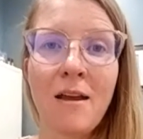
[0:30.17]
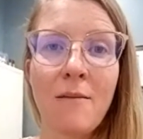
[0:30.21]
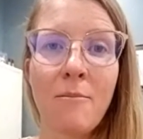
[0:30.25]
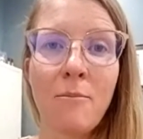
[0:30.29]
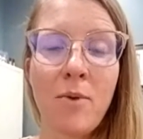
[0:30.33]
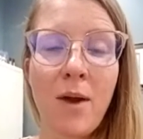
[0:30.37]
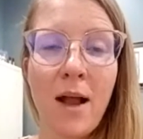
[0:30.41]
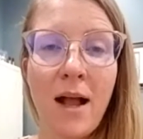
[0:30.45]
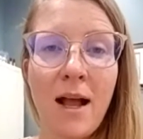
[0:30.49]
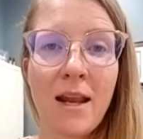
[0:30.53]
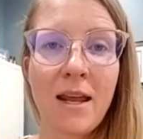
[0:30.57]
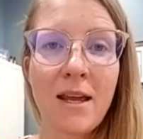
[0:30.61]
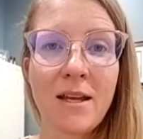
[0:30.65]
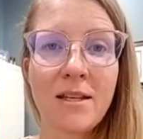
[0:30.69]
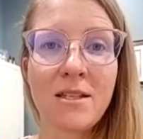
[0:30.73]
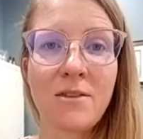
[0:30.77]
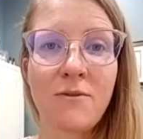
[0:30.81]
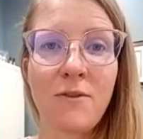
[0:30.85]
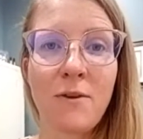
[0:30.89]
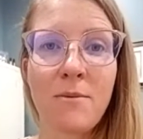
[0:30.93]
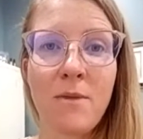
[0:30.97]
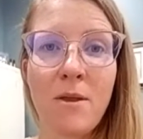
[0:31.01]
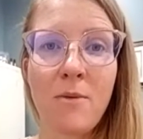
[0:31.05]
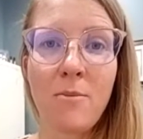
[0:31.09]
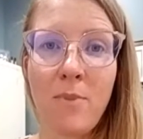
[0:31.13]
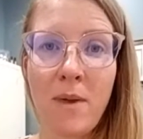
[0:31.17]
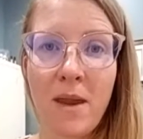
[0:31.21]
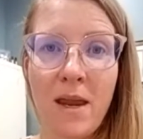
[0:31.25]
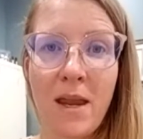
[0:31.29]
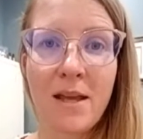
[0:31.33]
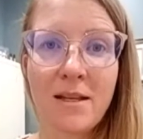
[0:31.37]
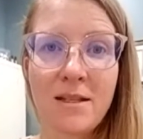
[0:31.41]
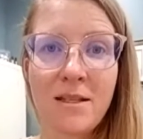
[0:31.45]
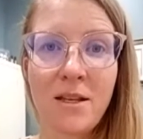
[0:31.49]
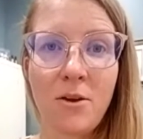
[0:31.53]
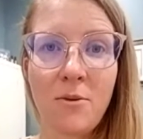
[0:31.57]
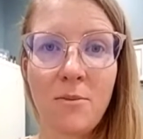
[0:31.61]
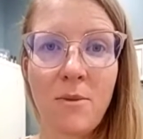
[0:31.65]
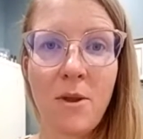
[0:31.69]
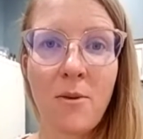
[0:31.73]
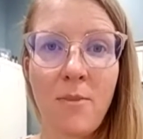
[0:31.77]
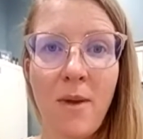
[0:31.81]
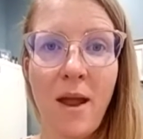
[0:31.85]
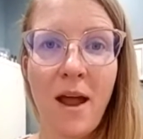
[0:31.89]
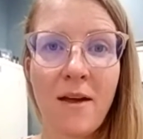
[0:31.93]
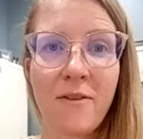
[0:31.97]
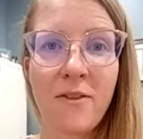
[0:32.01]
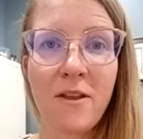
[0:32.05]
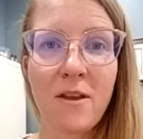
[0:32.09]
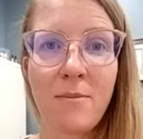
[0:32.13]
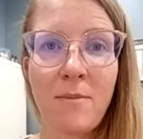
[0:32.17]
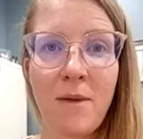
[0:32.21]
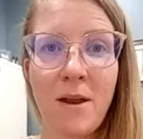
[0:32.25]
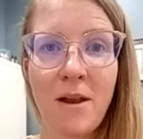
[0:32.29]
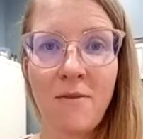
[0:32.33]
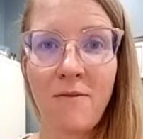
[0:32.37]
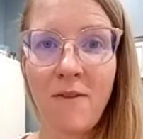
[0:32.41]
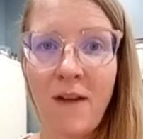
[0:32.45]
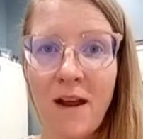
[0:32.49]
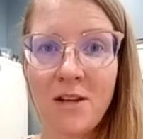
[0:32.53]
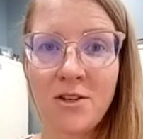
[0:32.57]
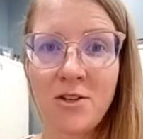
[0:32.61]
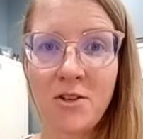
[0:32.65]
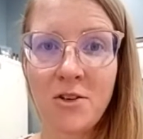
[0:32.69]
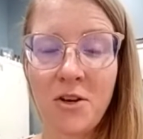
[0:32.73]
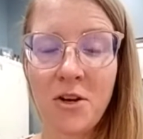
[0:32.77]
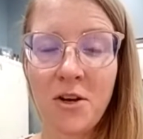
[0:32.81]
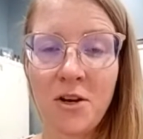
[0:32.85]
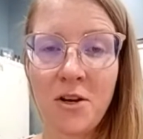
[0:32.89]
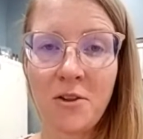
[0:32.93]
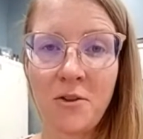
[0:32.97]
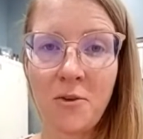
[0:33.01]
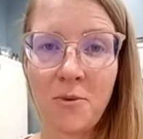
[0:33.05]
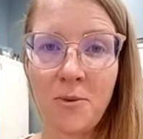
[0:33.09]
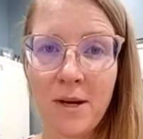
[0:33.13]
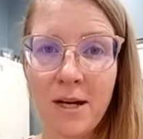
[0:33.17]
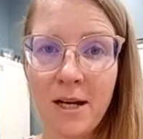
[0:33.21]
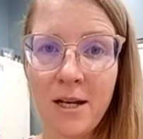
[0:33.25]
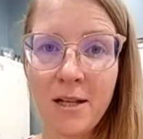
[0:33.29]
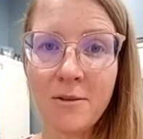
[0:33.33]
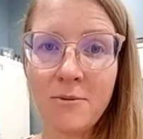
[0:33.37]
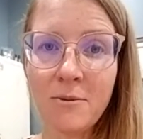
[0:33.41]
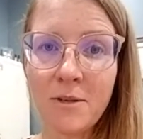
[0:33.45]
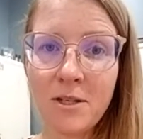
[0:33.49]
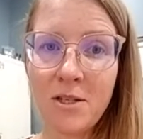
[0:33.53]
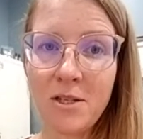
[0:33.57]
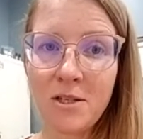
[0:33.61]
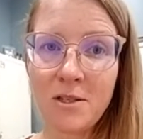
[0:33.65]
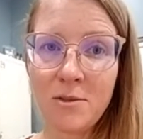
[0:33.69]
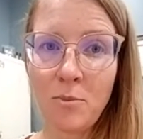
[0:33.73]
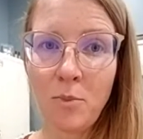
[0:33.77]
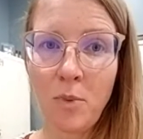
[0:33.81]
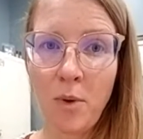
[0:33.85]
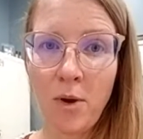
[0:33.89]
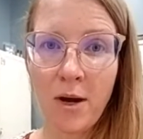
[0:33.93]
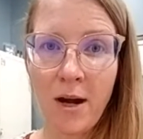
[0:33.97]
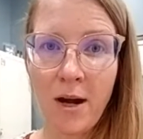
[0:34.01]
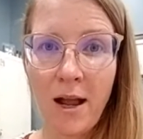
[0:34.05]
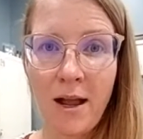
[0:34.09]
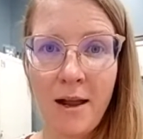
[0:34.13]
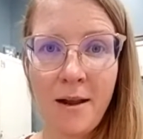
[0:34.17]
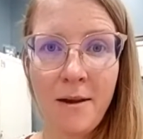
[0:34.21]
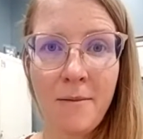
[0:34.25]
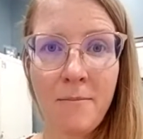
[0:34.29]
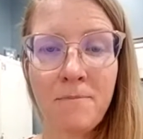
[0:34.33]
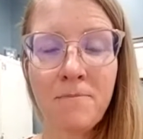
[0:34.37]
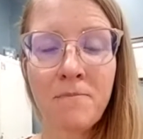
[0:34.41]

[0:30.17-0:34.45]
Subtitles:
products from the biggest homeopathic manufacturer in the world, which is Boiron.